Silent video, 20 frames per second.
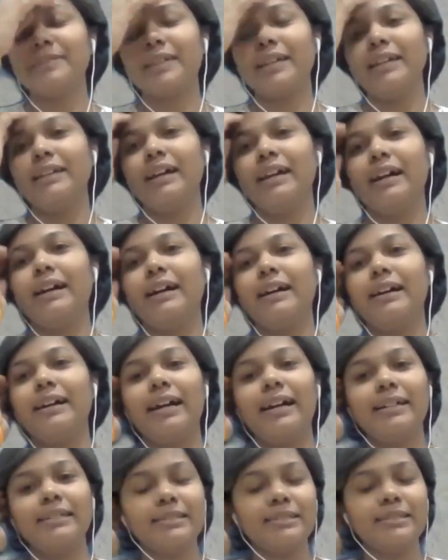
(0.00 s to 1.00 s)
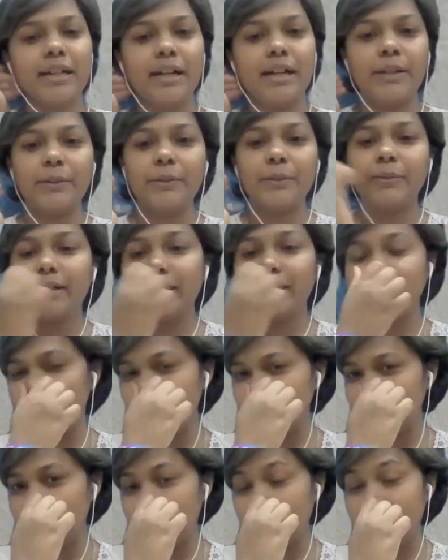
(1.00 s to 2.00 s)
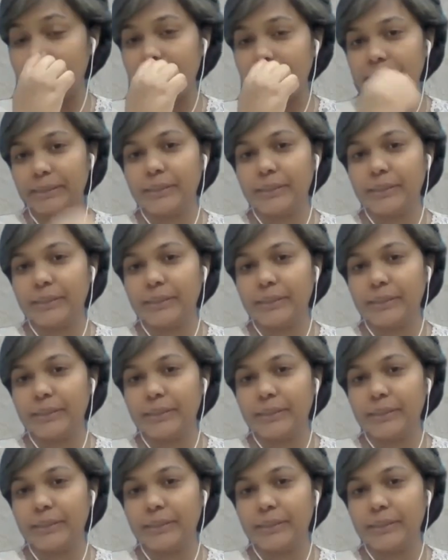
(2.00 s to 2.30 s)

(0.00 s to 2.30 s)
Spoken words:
yeah, as Anuradha said,